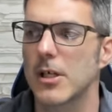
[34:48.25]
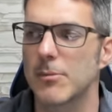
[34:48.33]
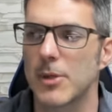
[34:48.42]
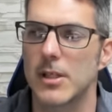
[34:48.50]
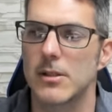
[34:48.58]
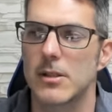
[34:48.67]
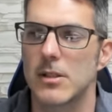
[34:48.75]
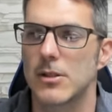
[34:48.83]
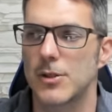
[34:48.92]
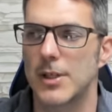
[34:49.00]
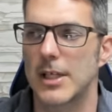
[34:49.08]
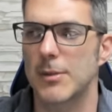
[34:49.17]
but
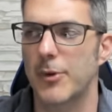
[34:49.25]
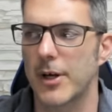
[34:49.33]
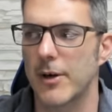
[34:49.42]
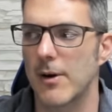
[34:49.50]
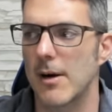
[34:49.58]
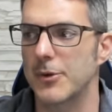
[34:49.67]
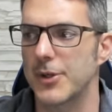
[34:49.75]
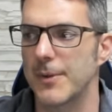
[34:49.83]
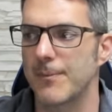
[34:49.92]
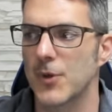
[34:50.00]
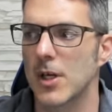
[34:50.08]
you'd have to play around with it.